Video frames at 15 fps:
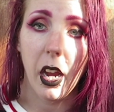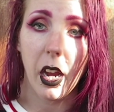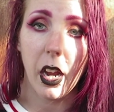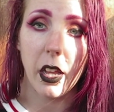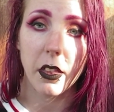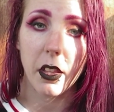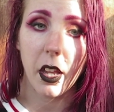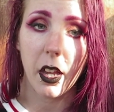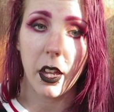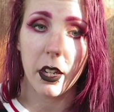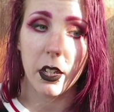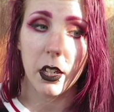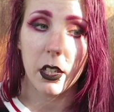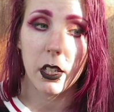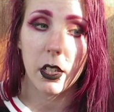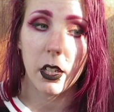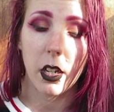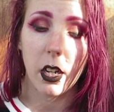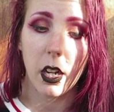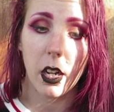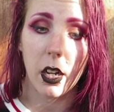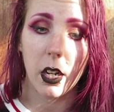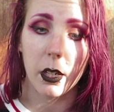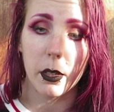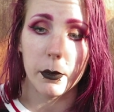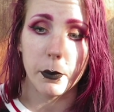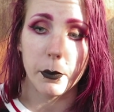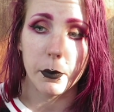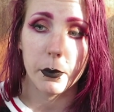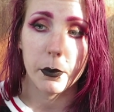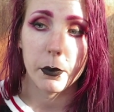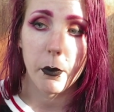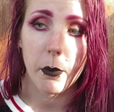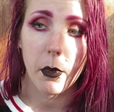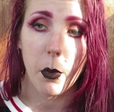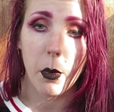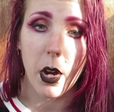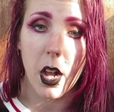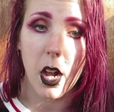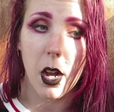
And then when I